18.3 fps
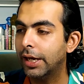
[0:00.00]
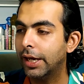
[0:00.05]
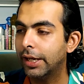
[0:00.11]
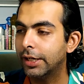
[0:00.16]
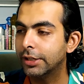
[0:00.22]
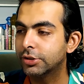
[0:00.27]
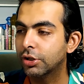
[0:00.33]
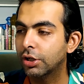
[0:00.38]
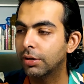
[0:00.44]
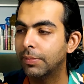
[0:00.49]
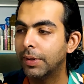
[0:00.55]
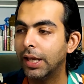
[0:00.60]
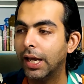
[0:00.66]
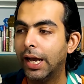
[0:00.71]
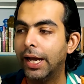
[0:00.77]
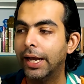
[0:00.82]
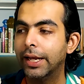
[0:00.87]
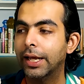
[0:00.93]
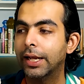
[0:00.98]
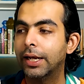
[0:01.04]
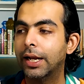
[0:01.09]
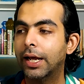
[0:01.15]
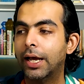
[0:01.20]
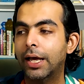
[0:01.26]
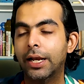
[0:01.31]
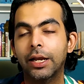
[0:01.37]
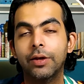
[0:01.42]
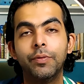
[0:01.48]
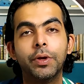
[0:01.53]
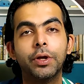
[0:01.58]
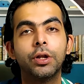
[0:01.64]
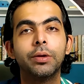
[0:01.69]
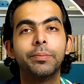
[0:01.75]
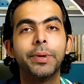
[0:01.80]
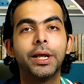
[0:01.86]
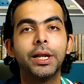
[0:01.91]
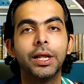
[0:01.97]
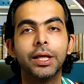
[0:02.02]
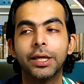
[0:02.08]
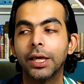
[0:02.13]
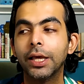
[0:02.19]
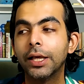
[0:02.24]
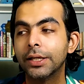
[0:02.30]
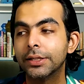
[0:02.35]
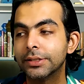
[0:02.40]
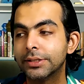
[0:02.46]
and it's going to be INR and we're going to be clicking